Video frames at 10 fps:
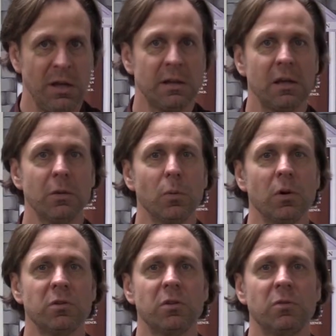In other
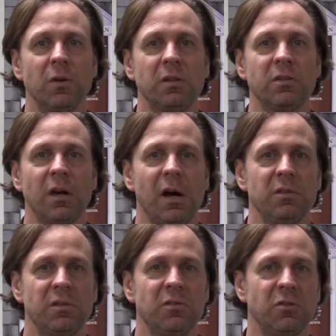words, the Dred
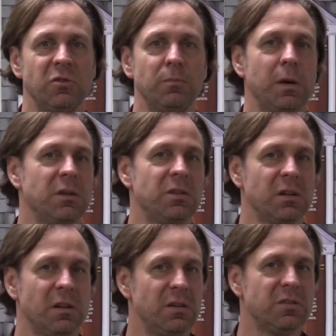Scott decision
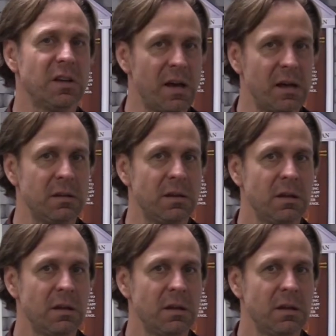basically said